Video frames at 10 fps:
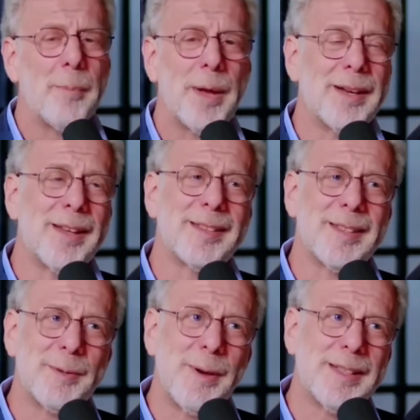But
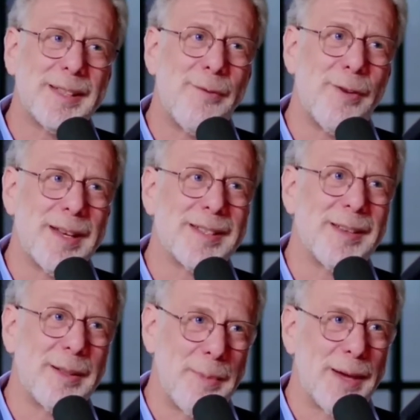since when is comfort
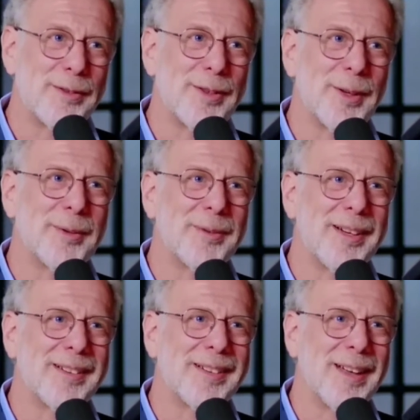necessarily better for you,
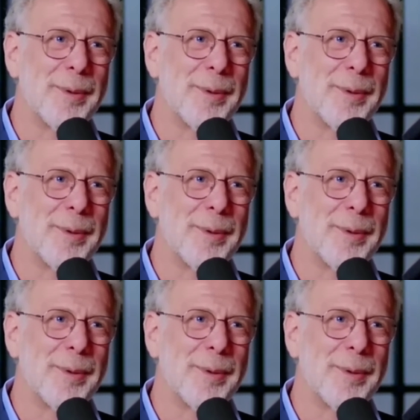right?